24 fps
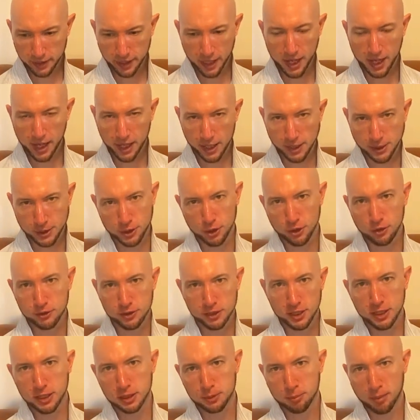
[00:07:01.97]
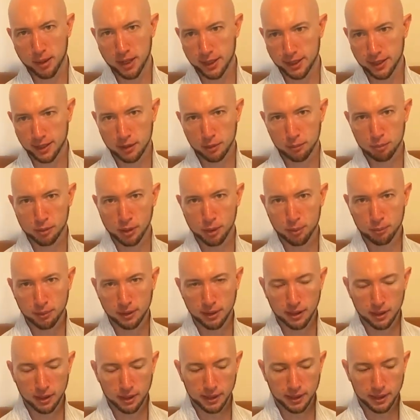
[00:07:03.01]
Yay, Jose is back in the
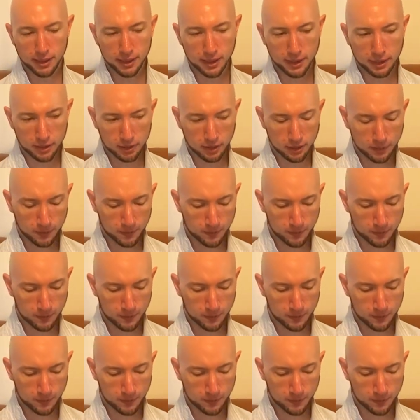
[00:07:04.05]
Premier League.